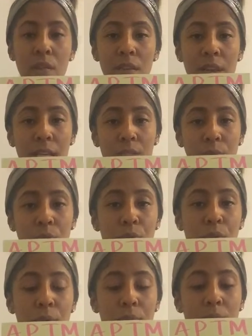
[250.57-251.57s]
The next one you
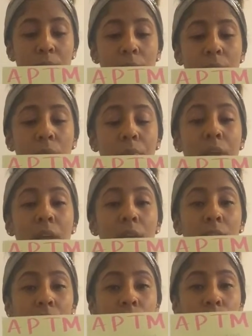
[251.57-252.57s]
come down
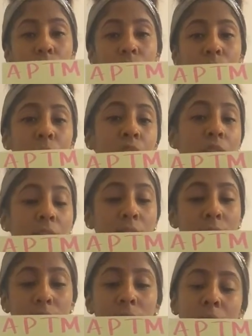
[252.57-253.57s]
is going to be
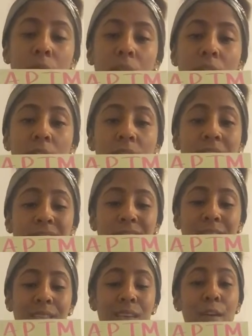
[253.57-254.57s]
tricuspid, and that's
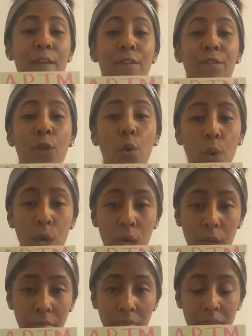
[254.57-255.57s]
in the
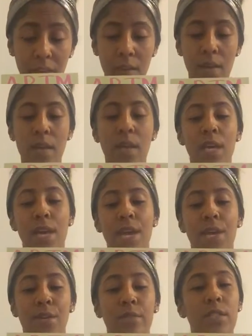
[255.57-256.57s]
fourth
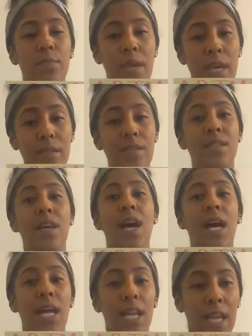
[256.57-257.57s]
inner space,
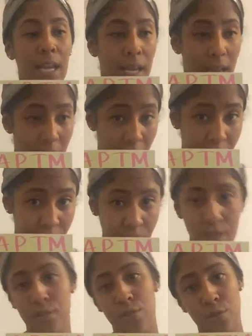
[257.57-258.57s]

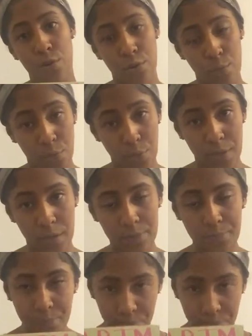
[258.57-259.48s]
left sternal border.